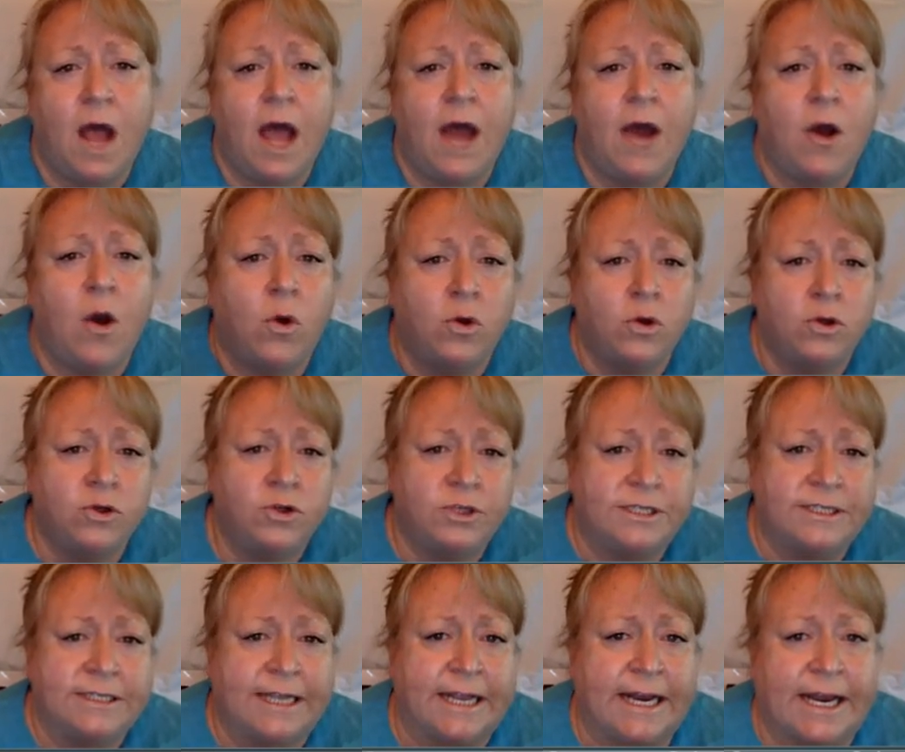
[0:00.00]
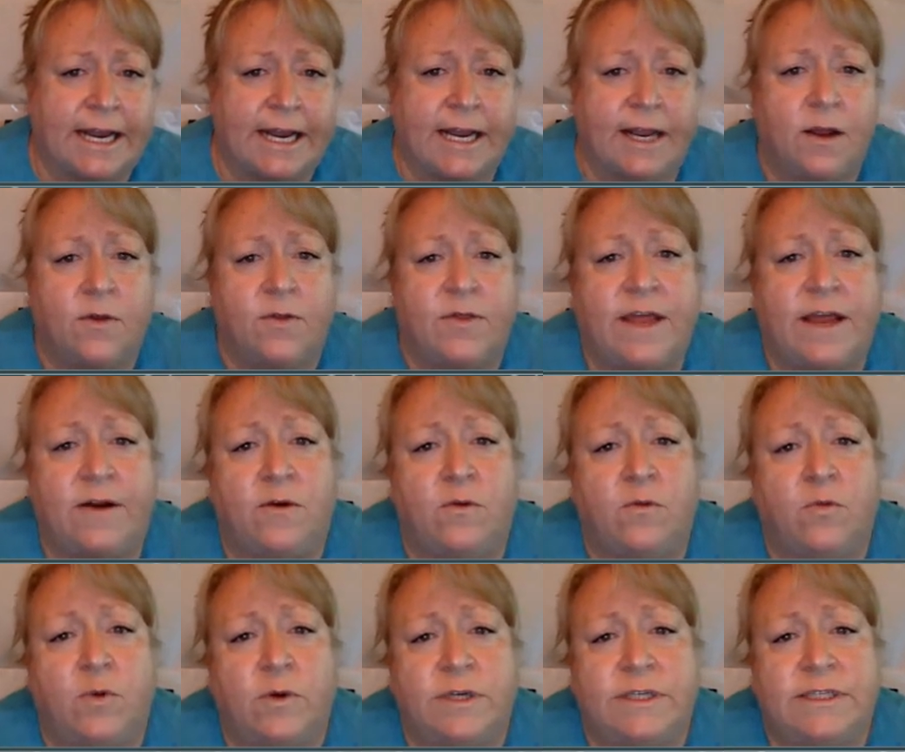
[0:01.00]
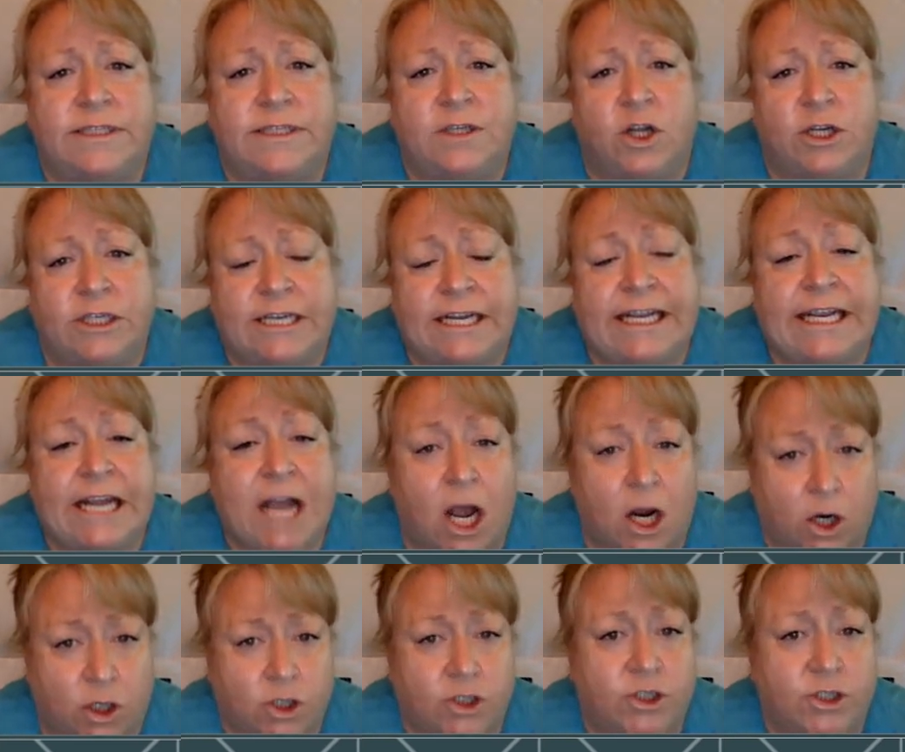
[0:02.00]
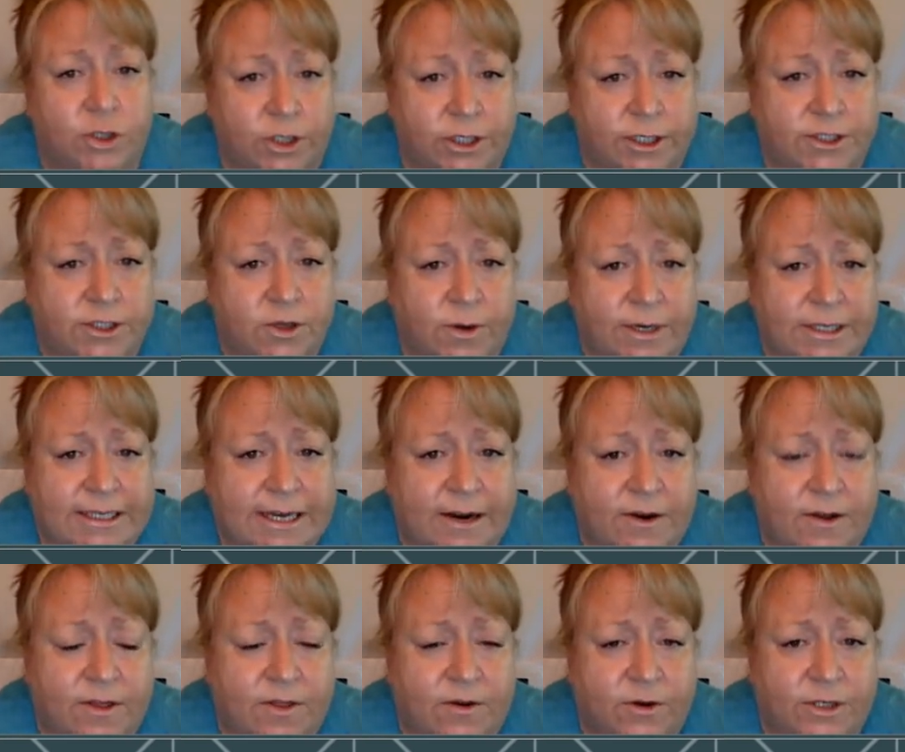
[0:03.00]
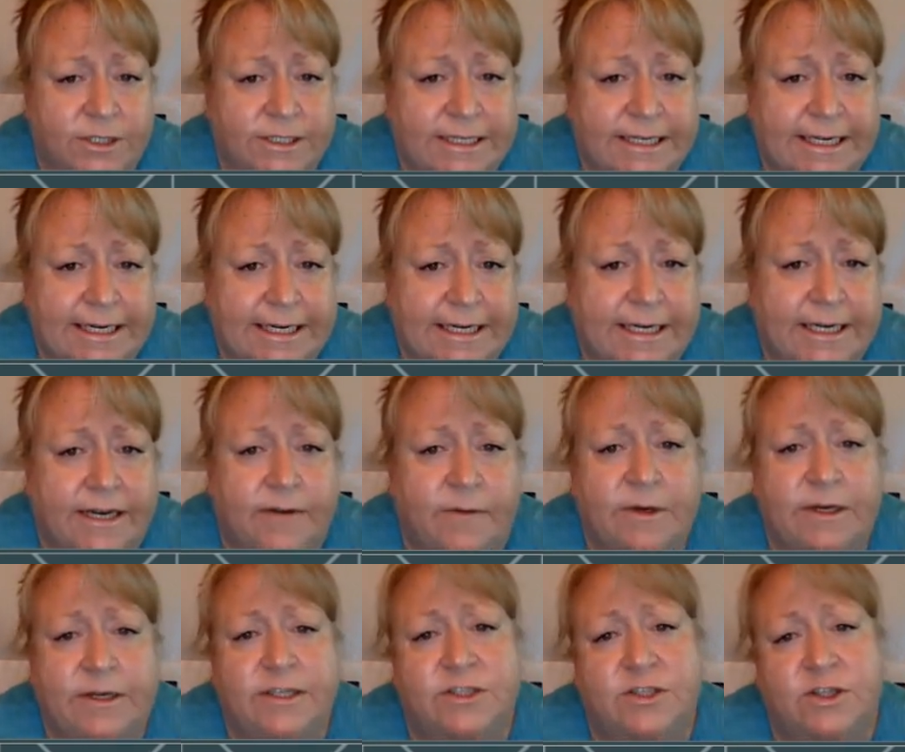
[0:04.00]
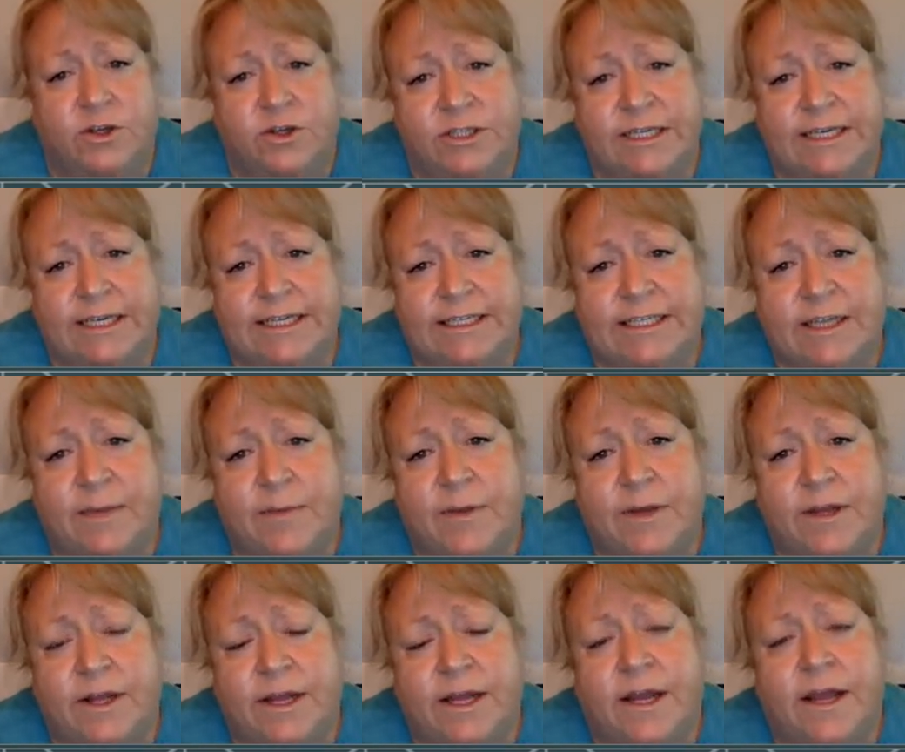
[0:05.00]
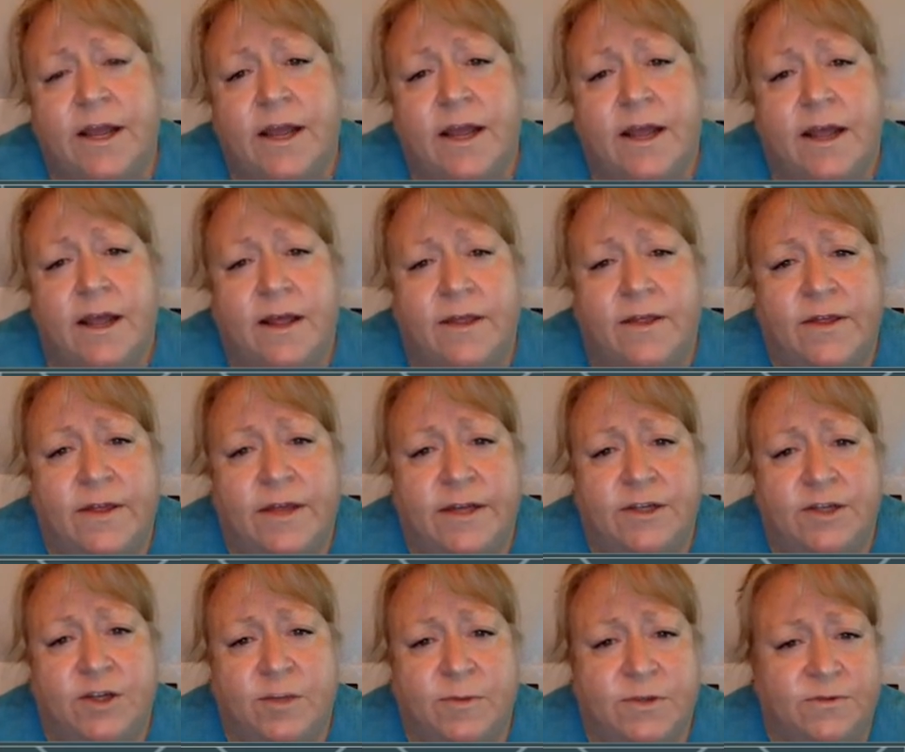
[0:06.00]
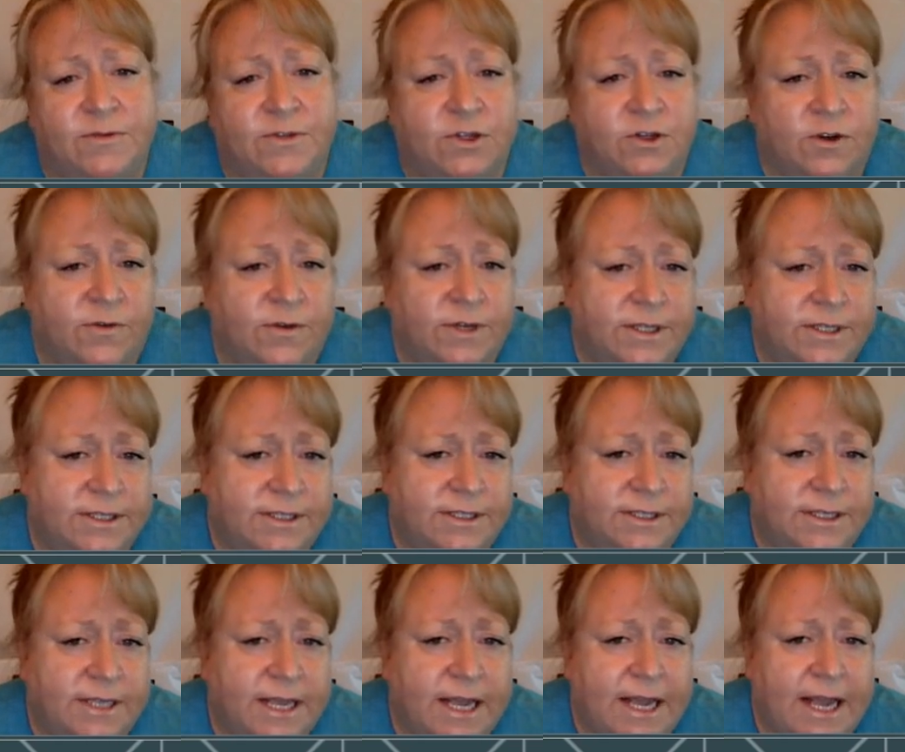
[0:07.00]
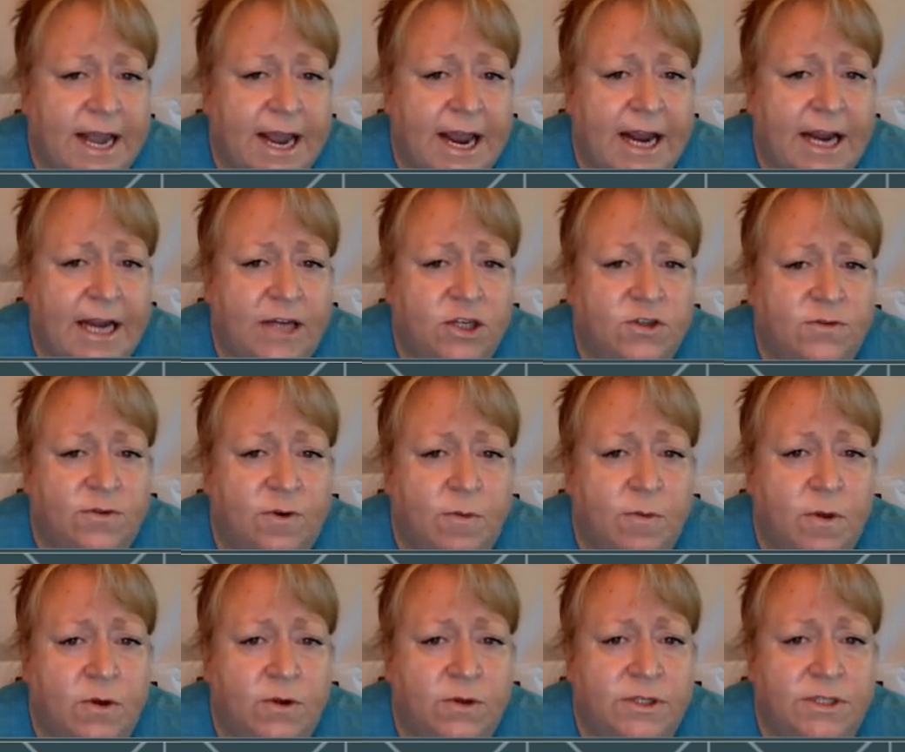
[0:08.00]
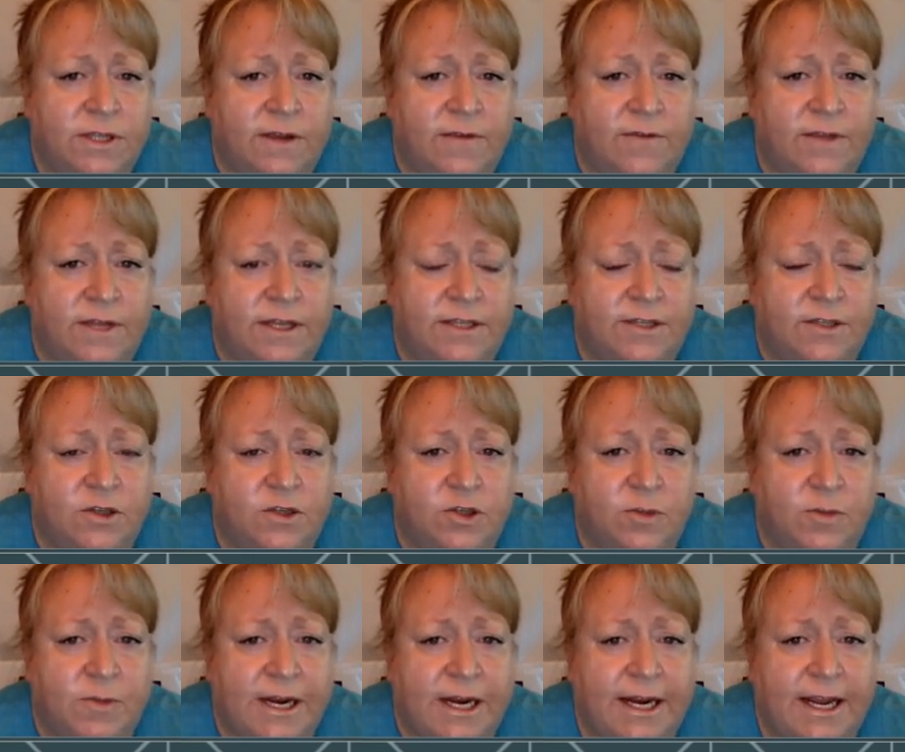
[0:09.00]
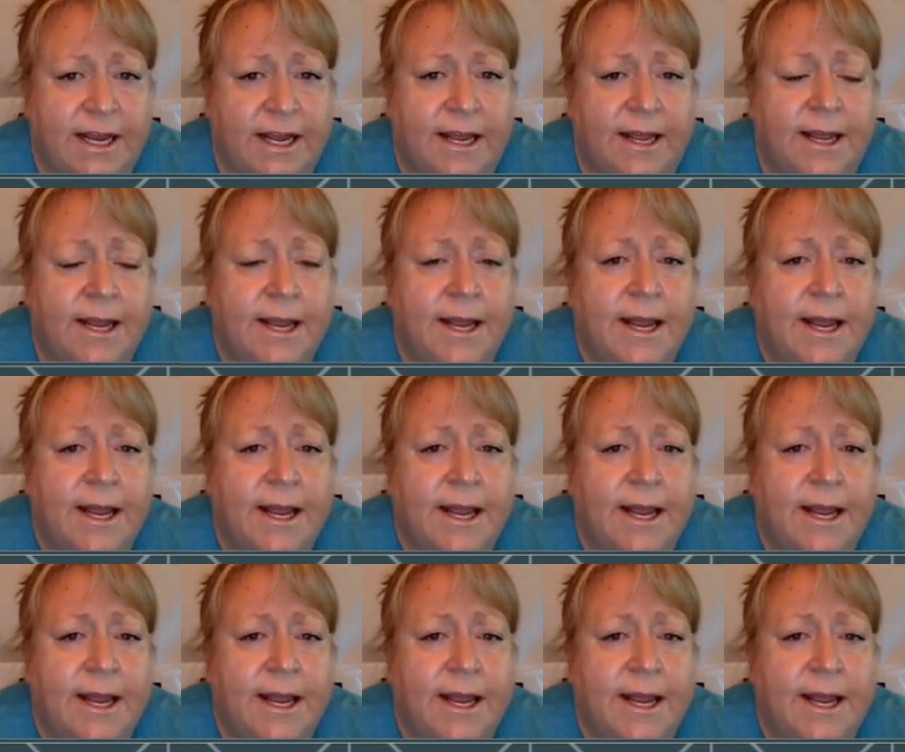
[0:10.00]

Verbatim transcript: An older study that looked at younger students, going down to 13, because 13 is typically the terms of service uh, age for most of the social media.